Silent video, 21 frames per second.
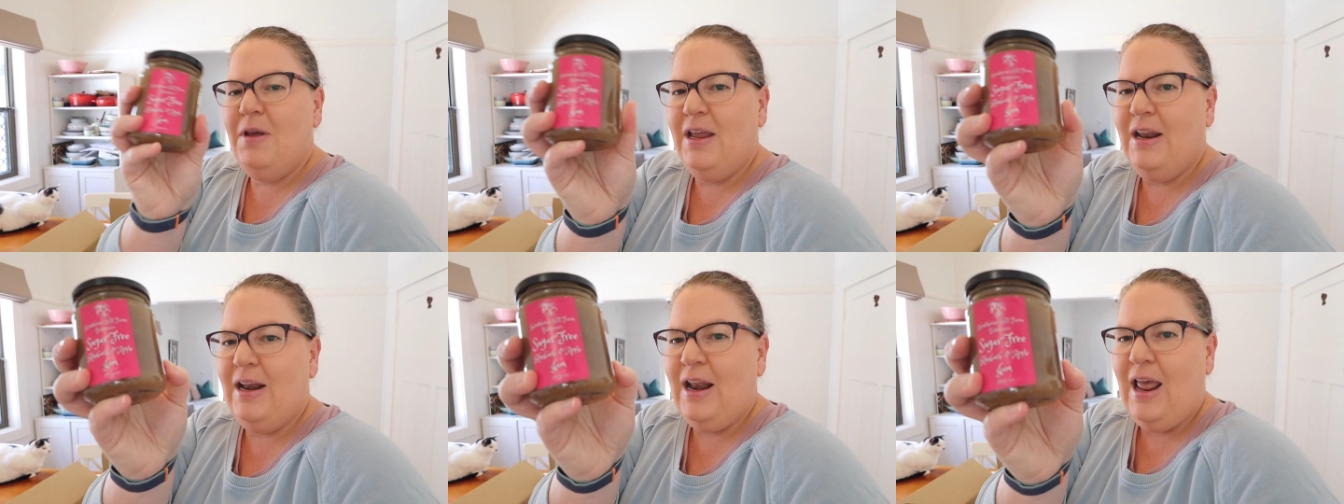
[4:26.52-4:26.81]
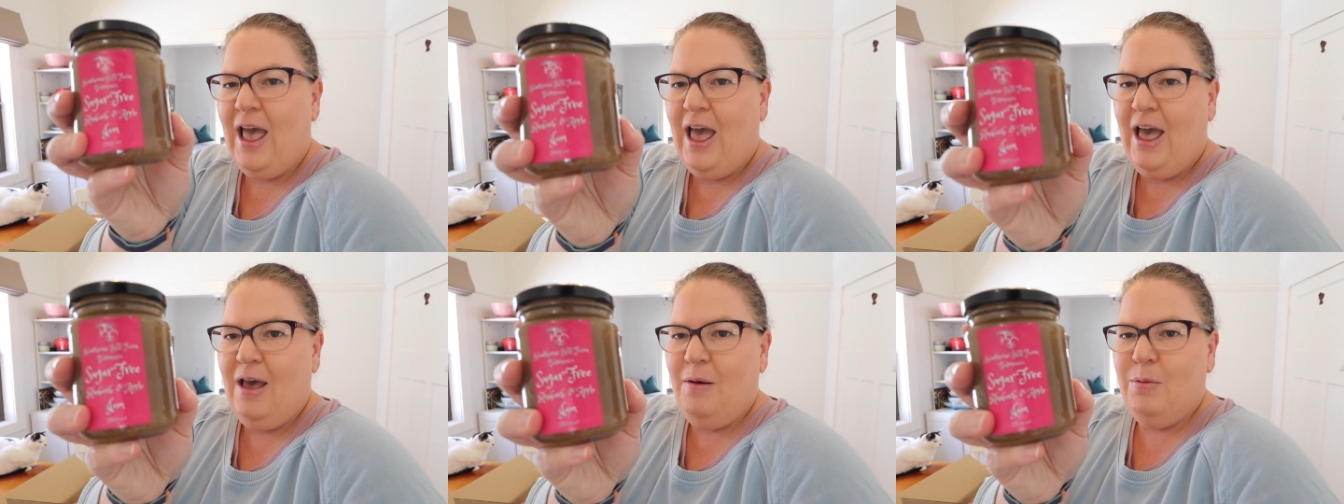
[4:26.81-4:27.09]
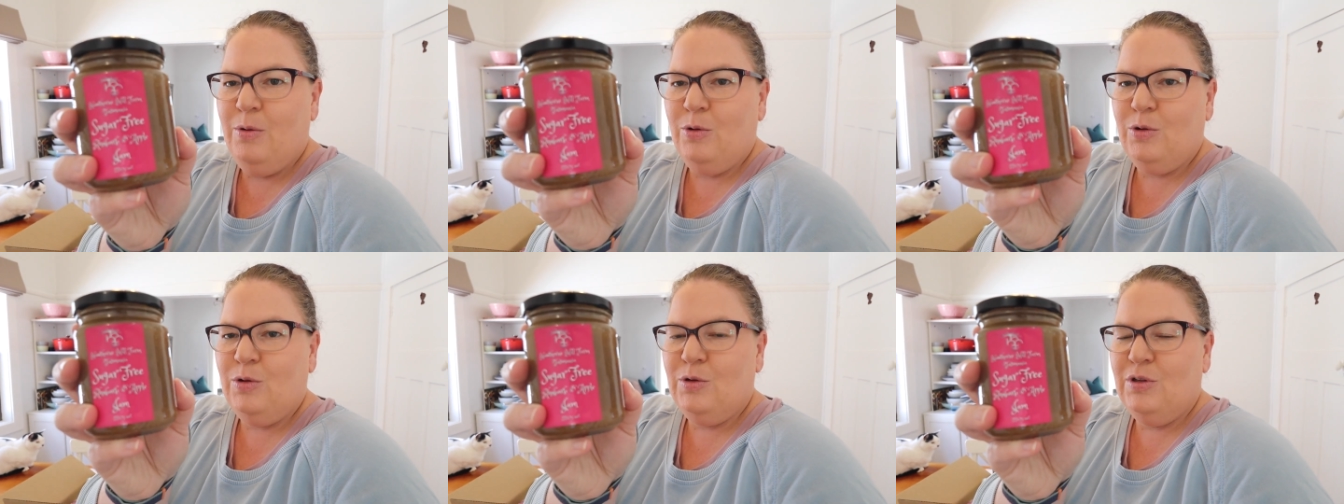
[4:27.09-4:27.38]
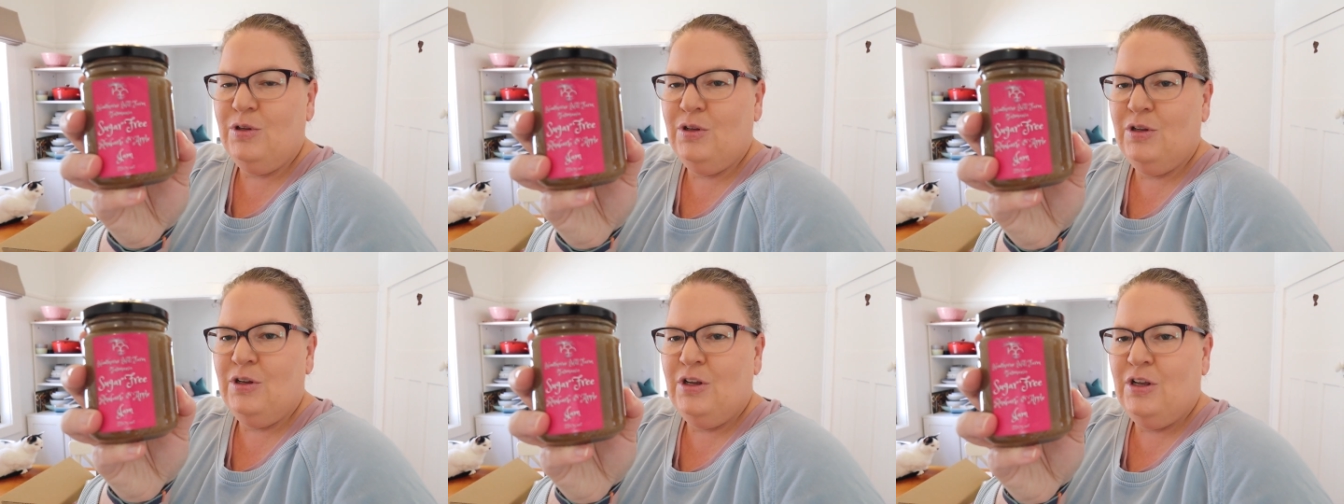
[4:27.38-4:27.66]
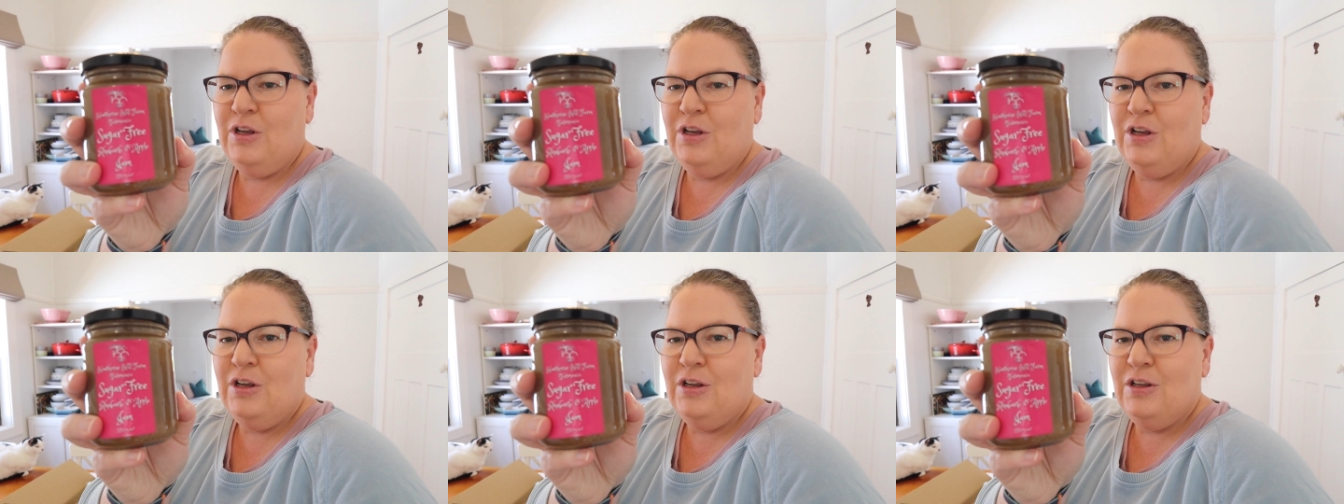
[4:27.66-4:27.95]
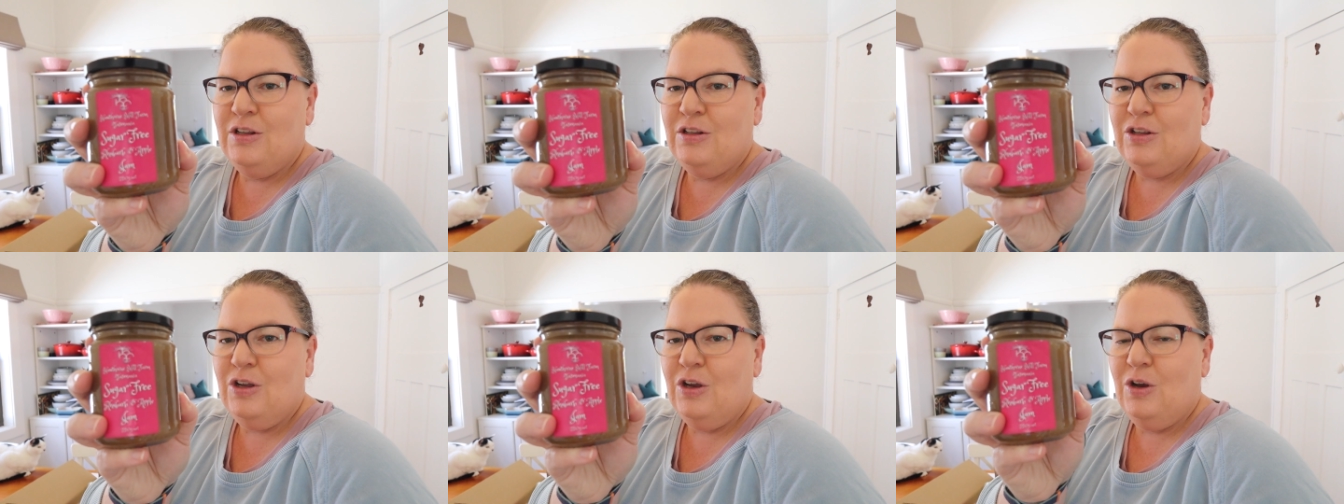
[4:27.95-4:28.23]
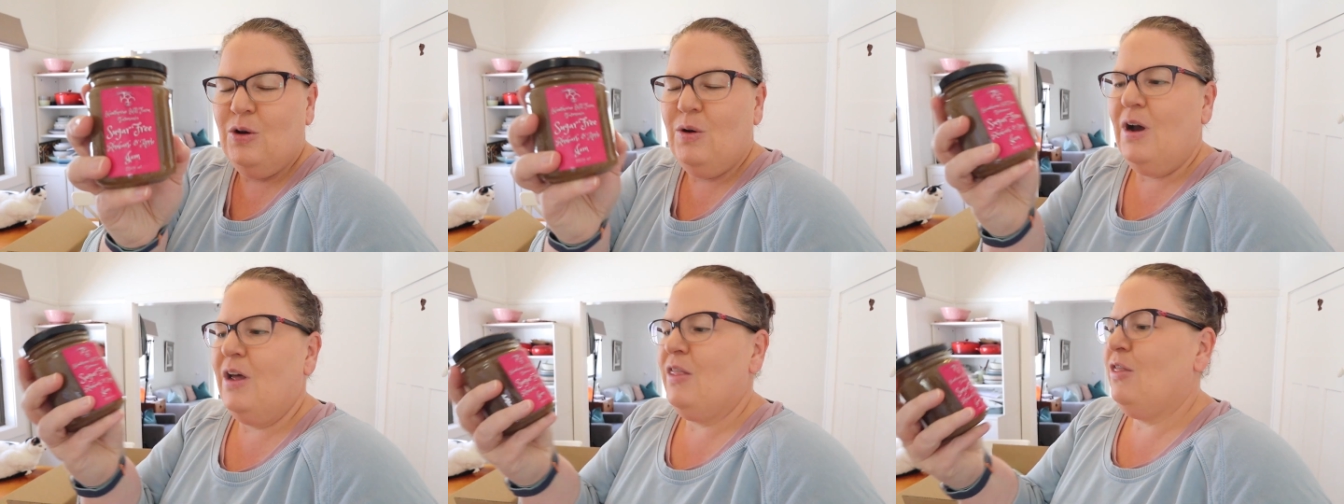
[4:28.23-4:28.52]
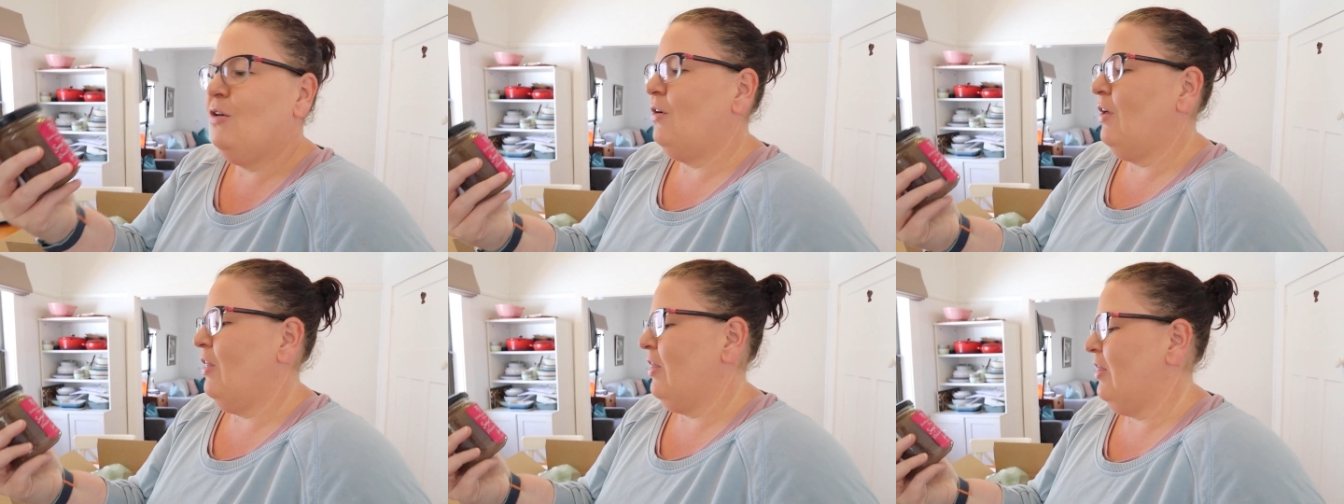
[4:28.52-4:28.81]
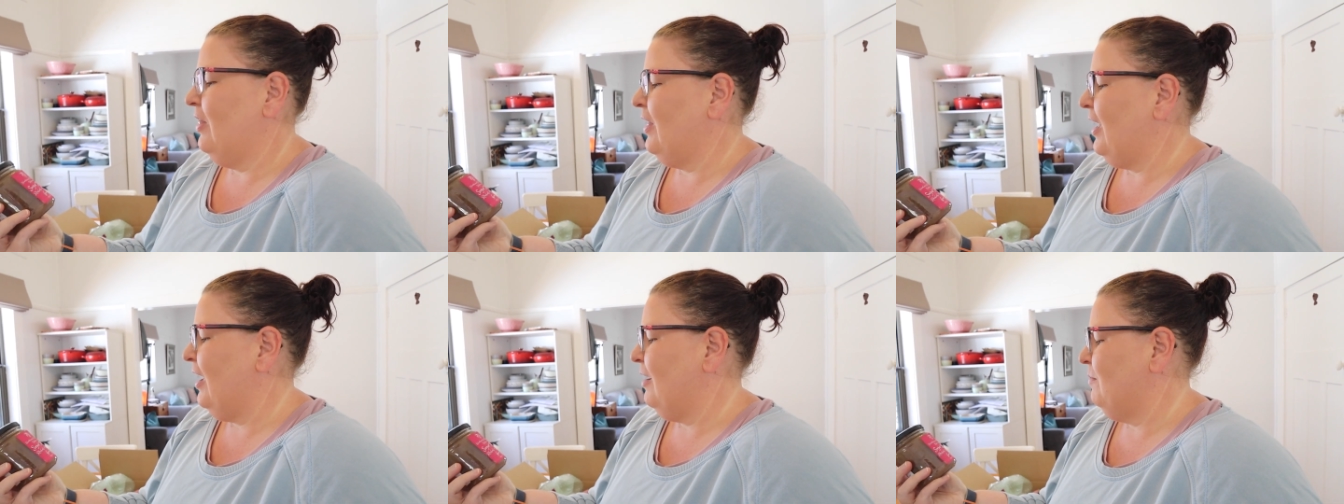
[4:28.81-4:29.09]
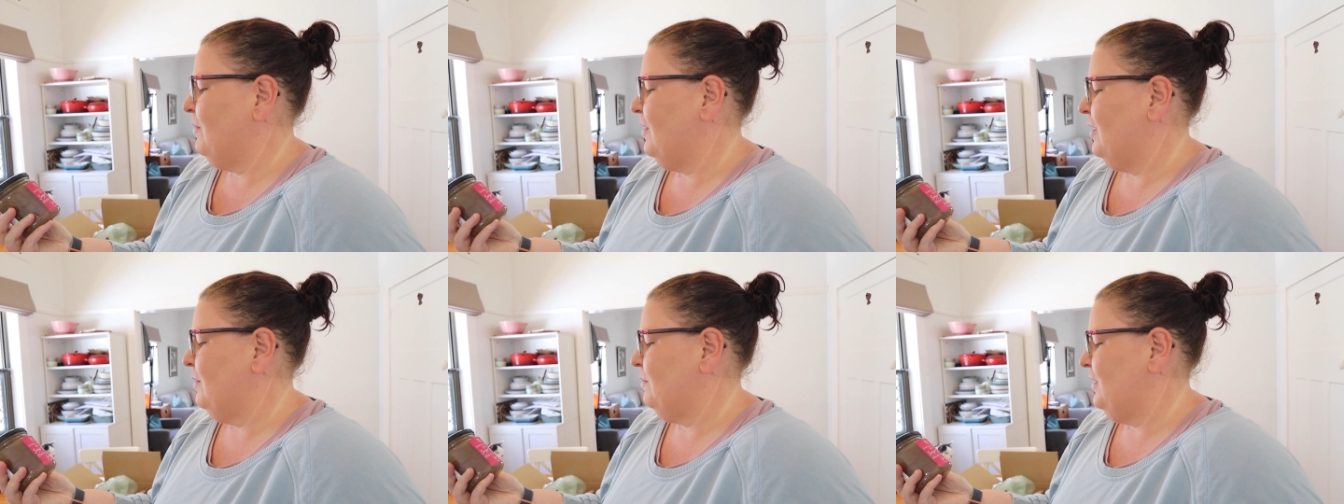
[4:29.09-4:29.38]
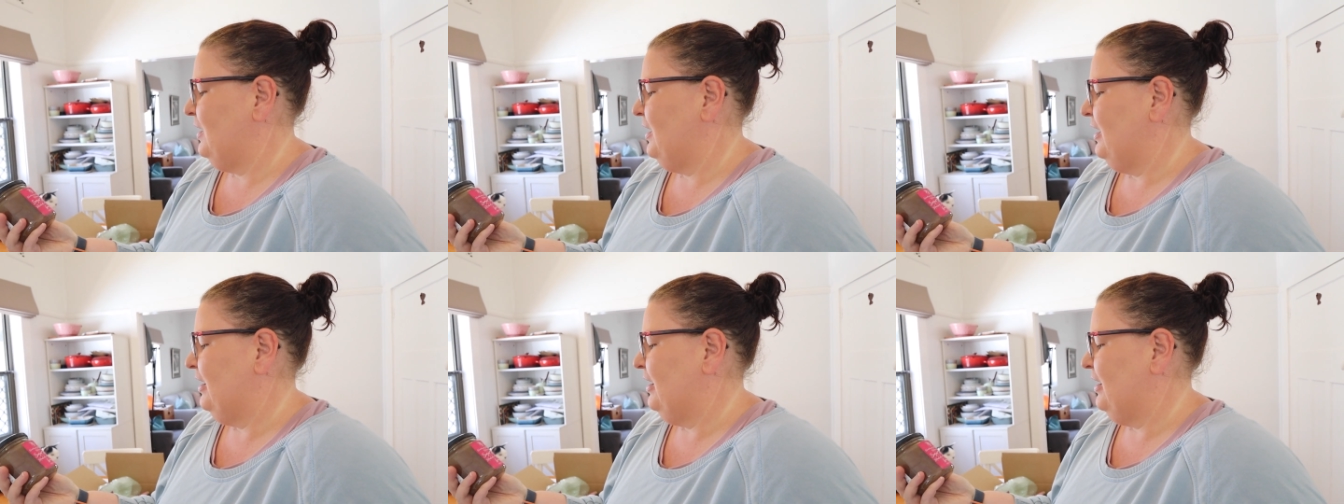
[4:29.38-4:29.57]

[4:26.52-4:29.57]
and apple. So I thought that might be